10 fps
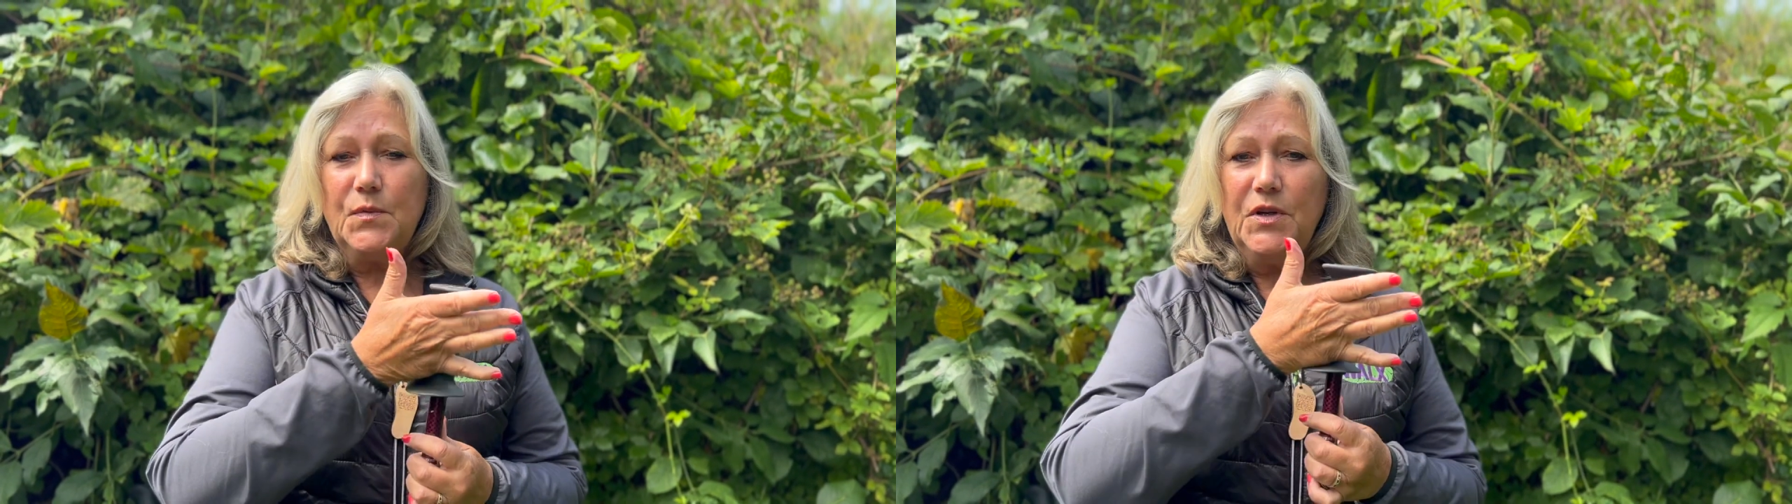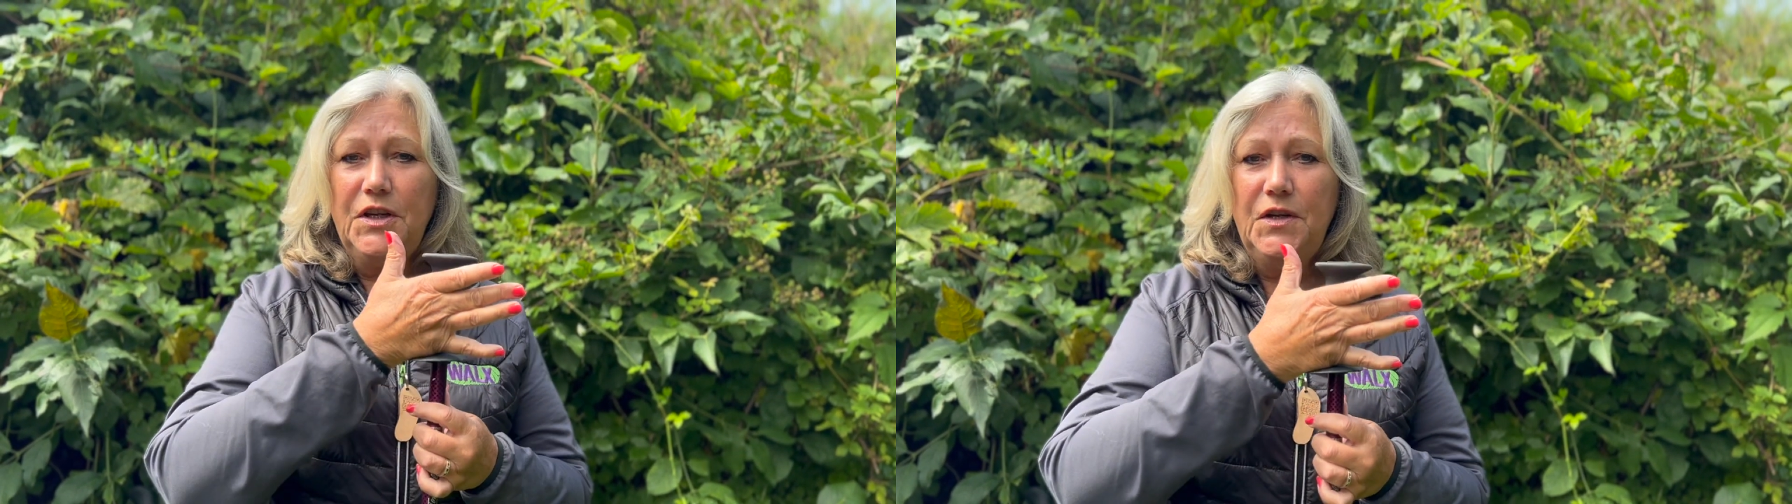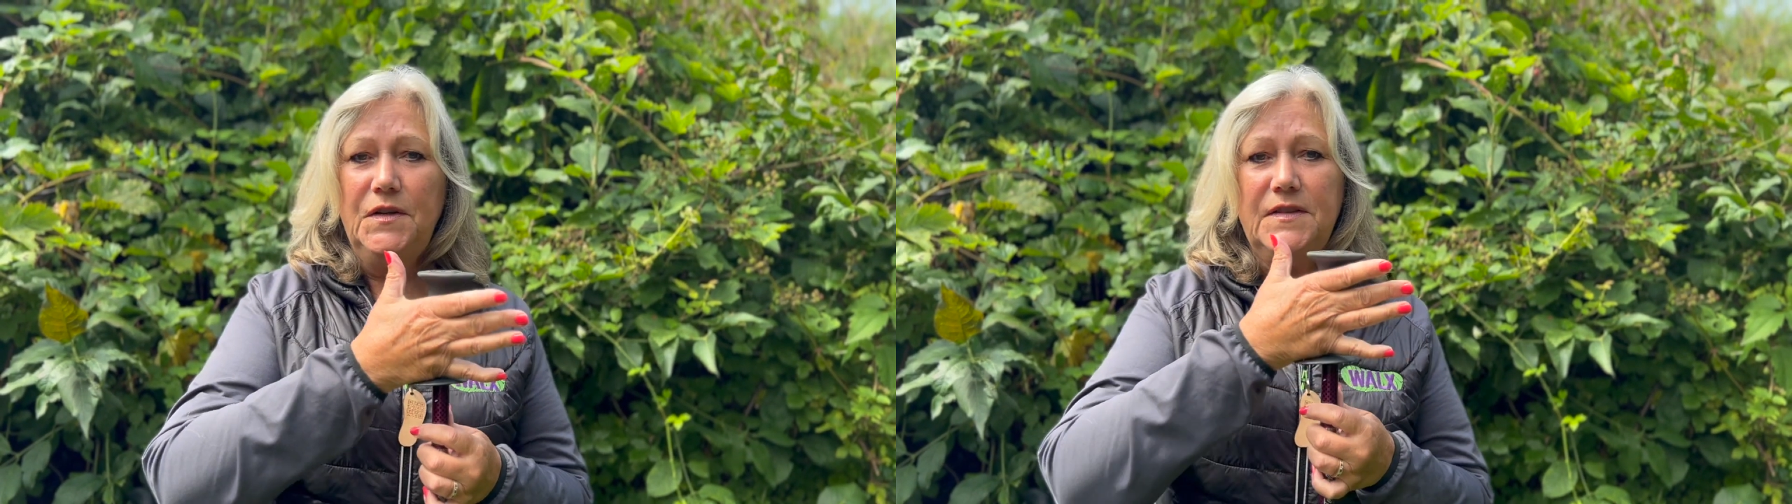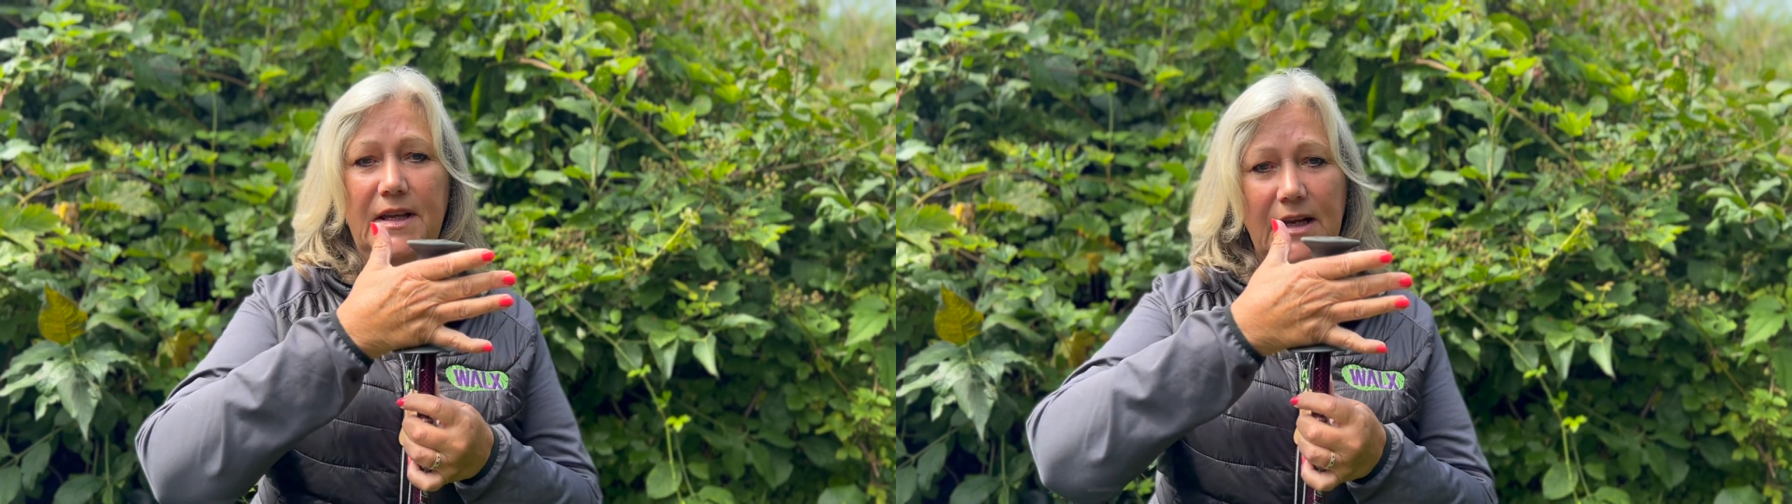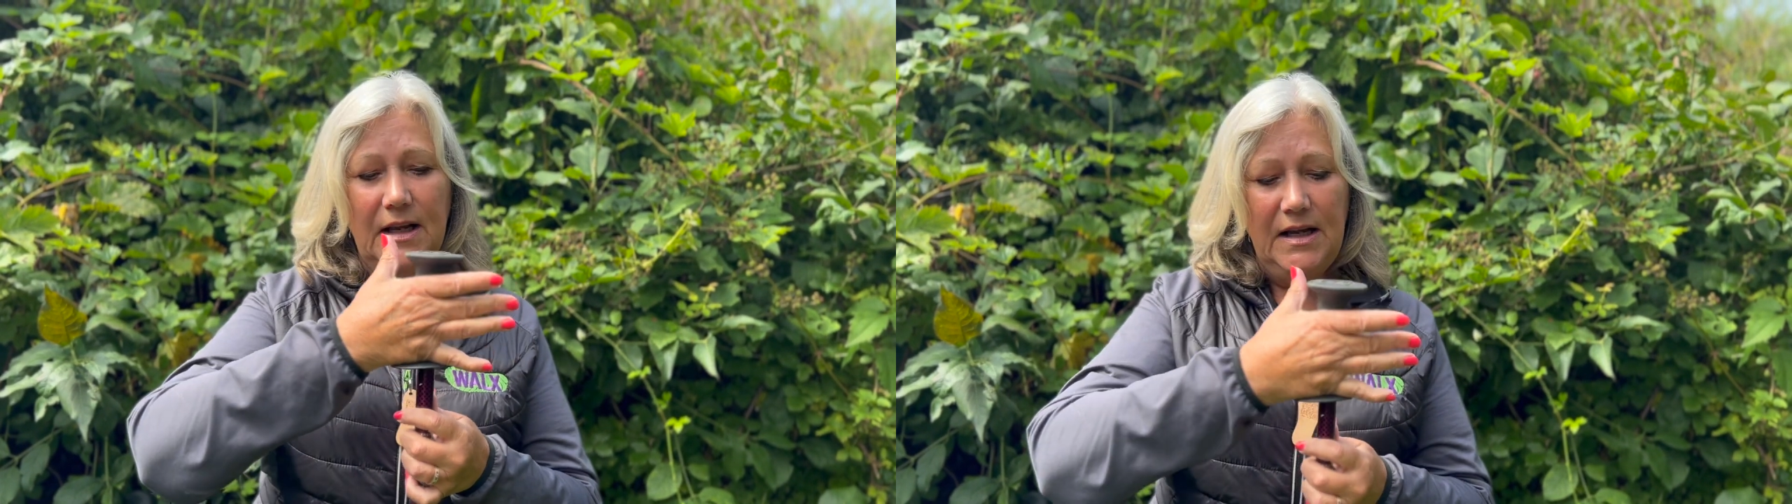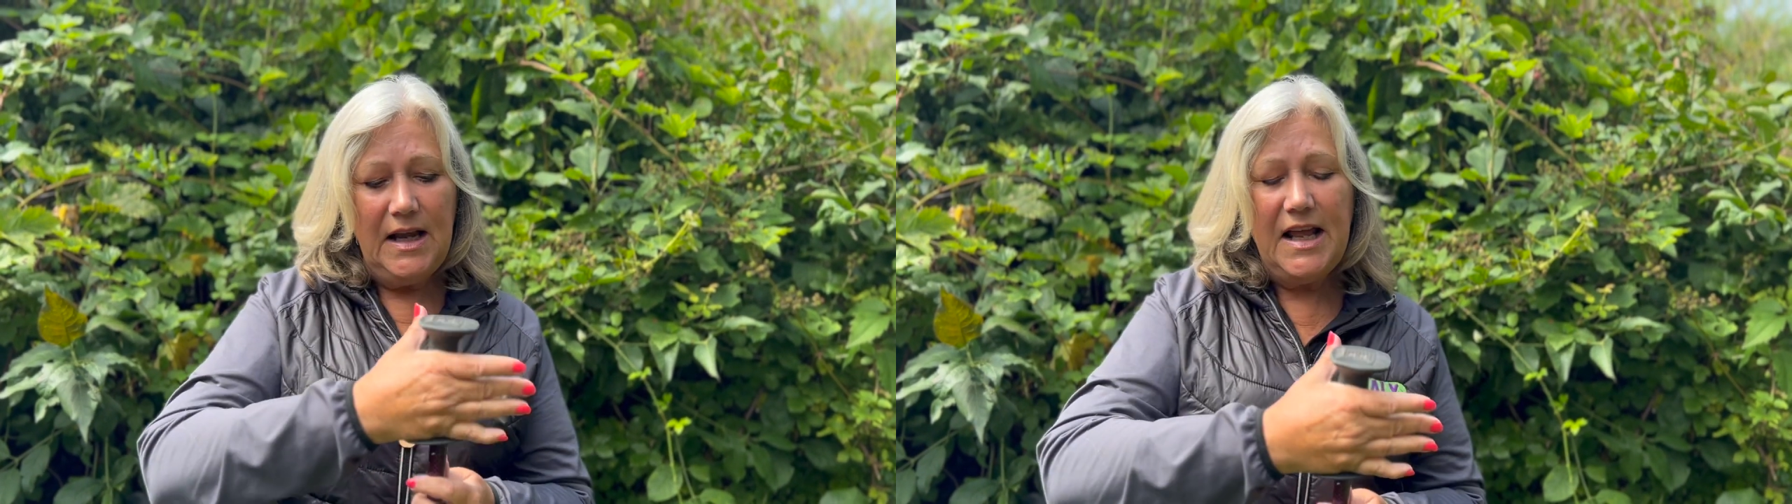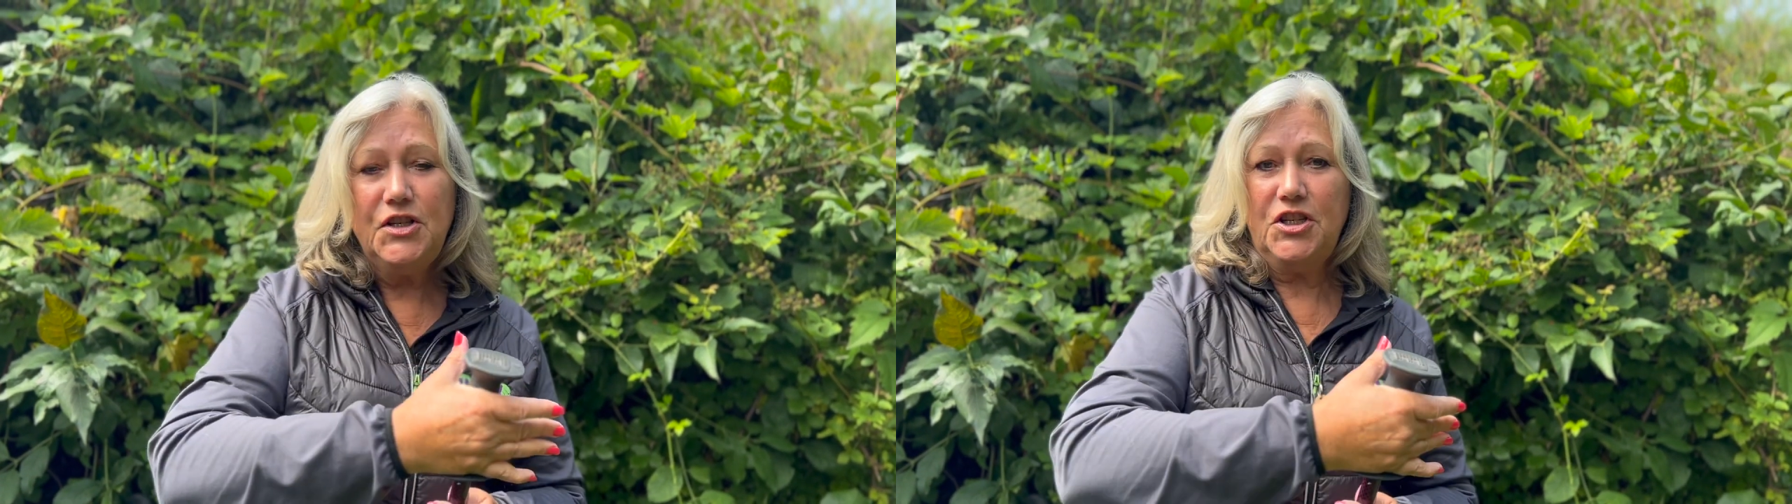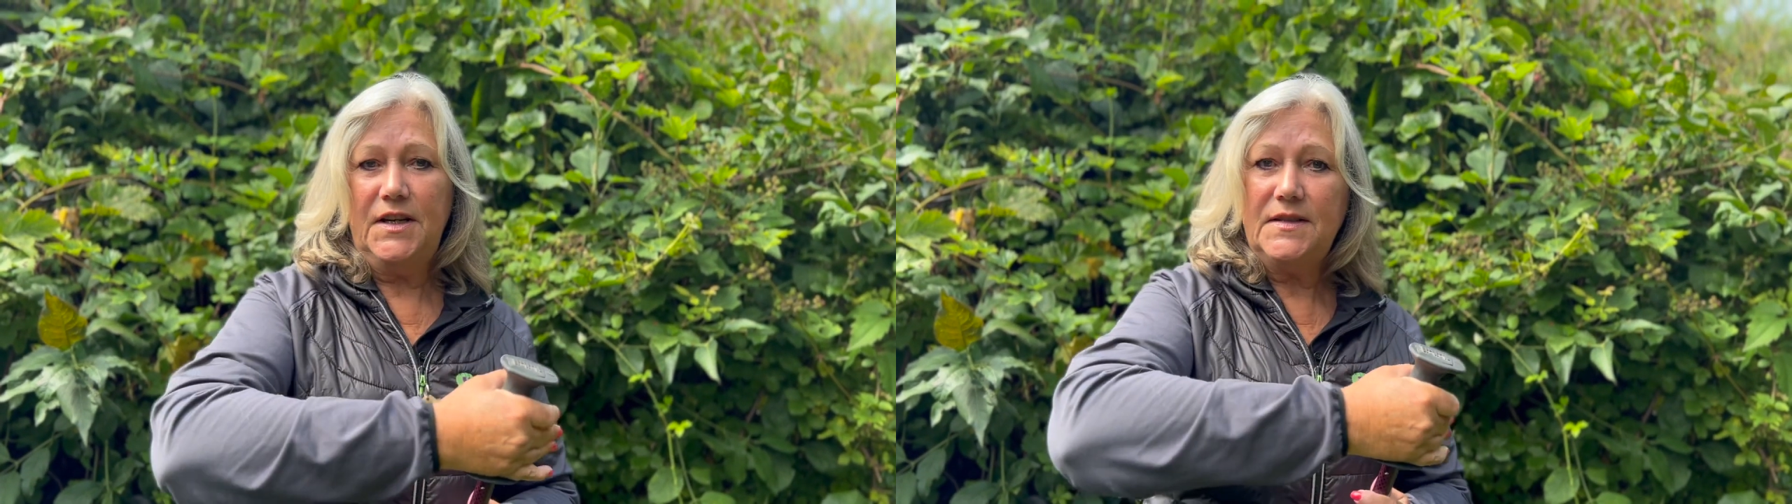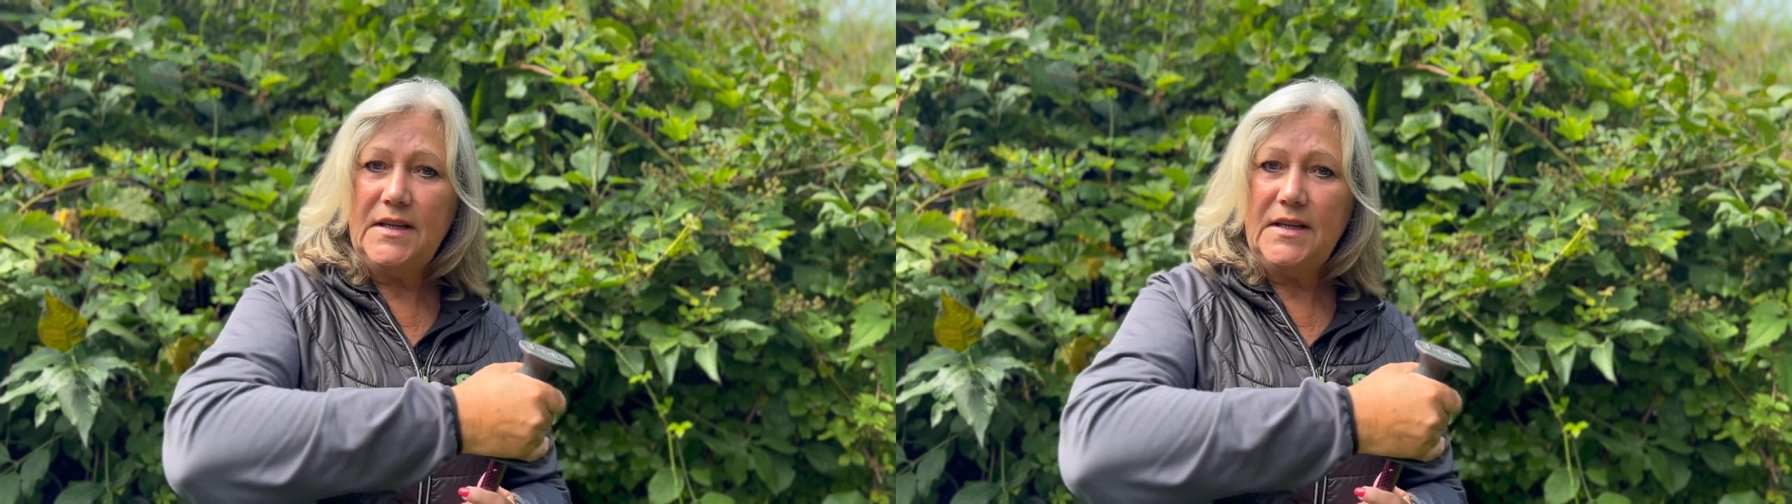were using ledges